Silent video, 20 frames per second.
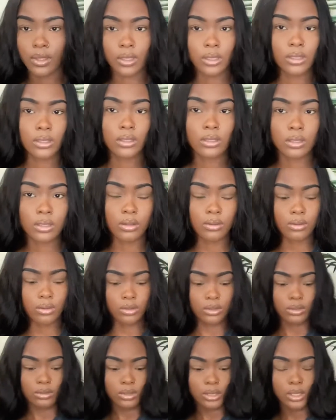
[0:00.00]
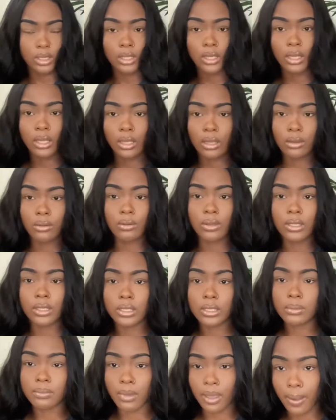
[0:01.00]
So all you see now is
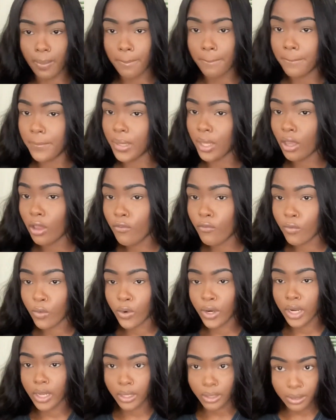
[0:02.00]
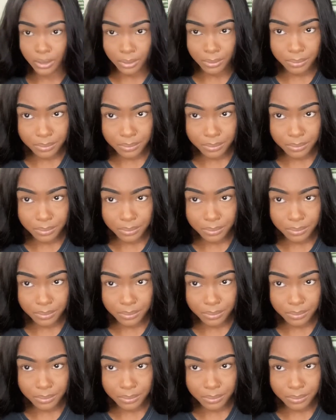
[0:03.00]
my big forehead.